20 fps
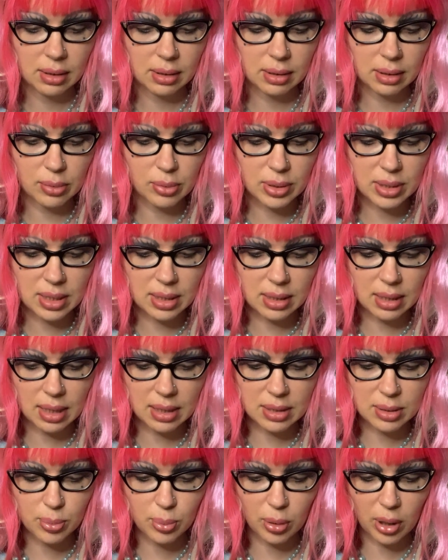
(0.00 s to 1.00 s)
There was a
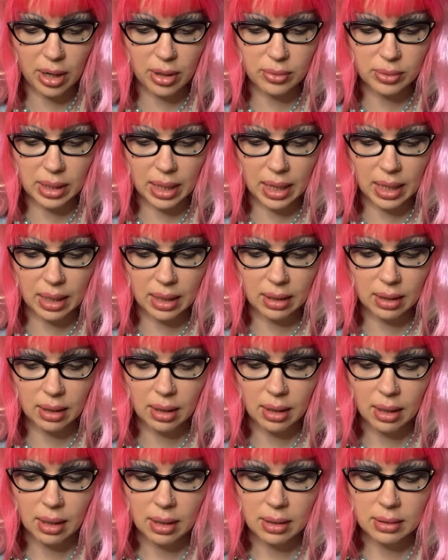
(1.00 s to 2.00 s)
nice brown egg,
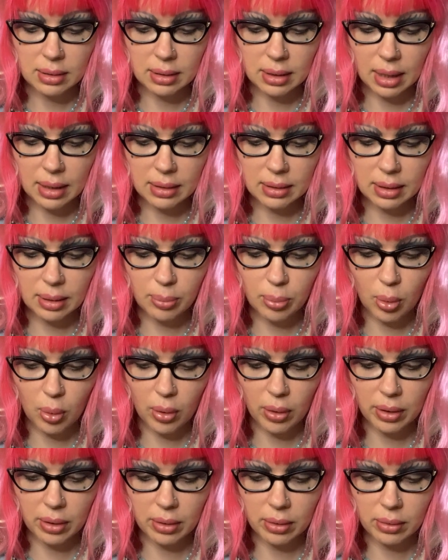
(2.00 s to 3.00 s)
lightly
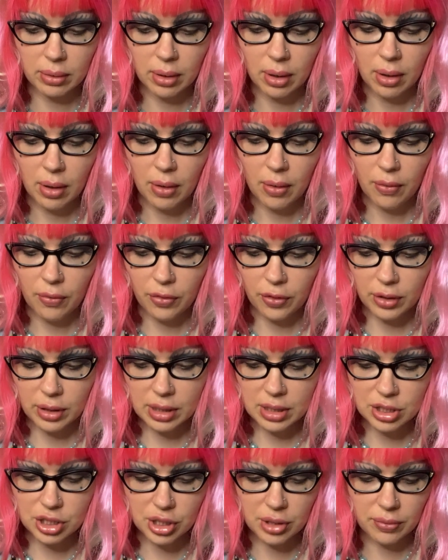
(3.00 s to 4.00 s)
boiled, for
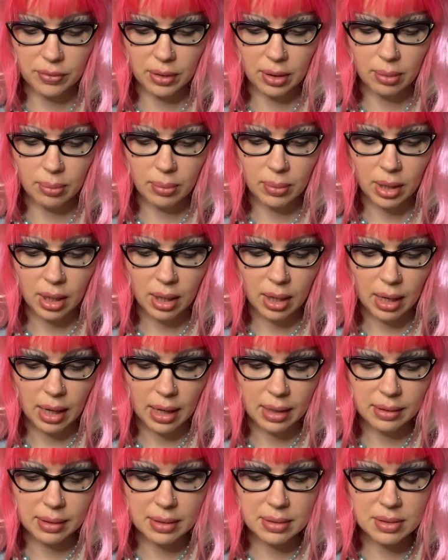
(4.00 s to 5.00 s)
each of them,
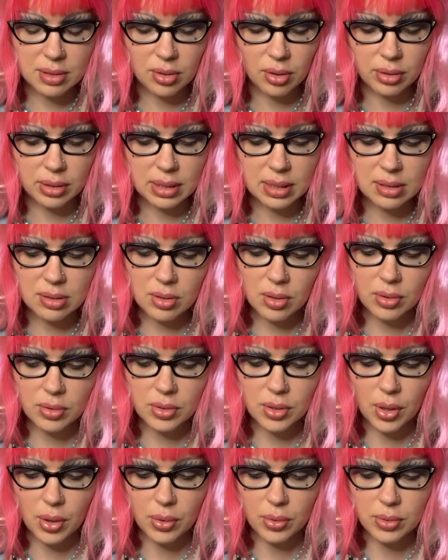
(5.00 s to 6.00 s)
and then sardines on
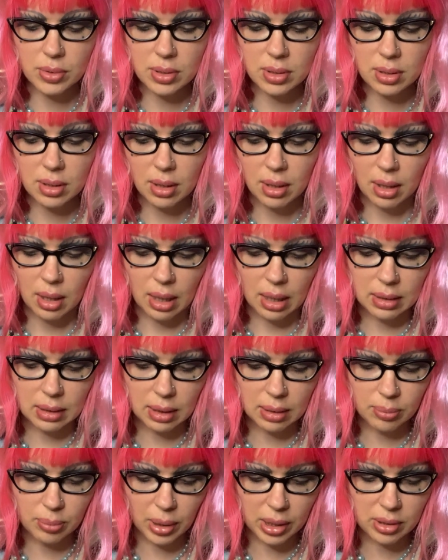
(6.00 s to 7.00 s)
toast, and
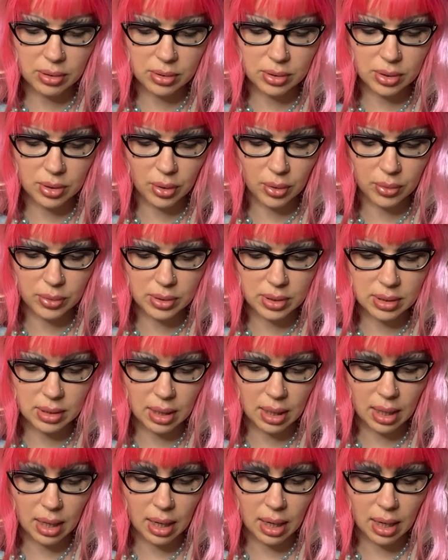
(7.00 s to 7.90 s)
then buttered toast,